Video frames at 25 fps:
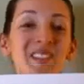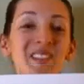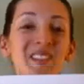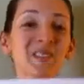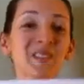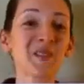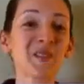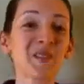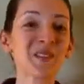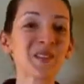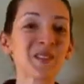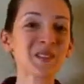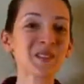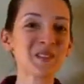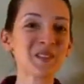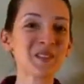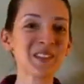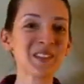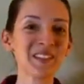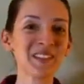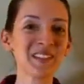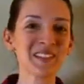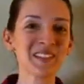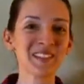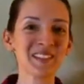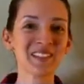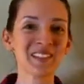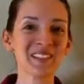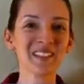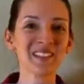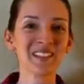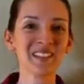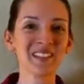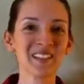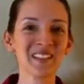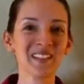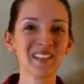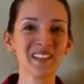Do you know this one?
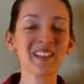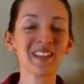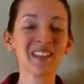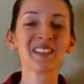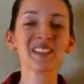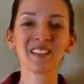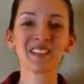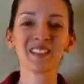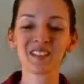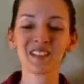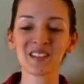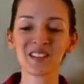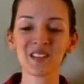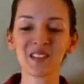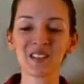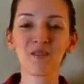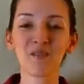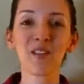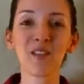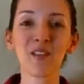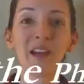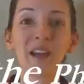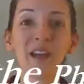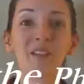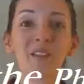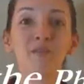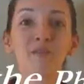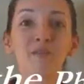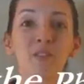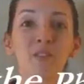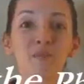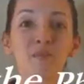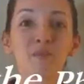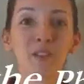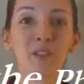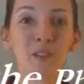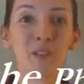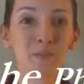This is the flag of
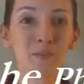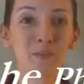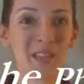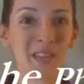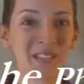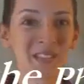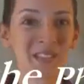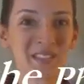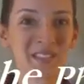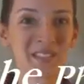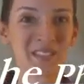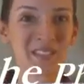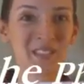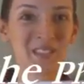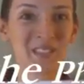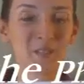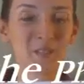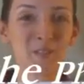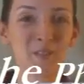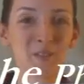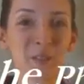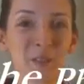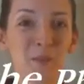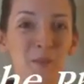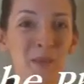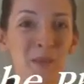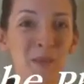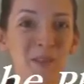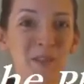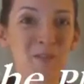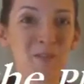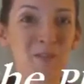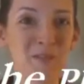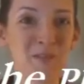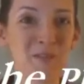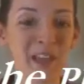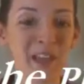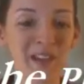the Philippines, the
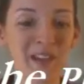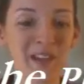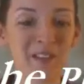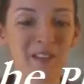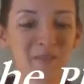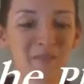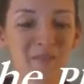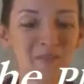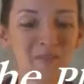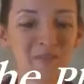Filipino flag.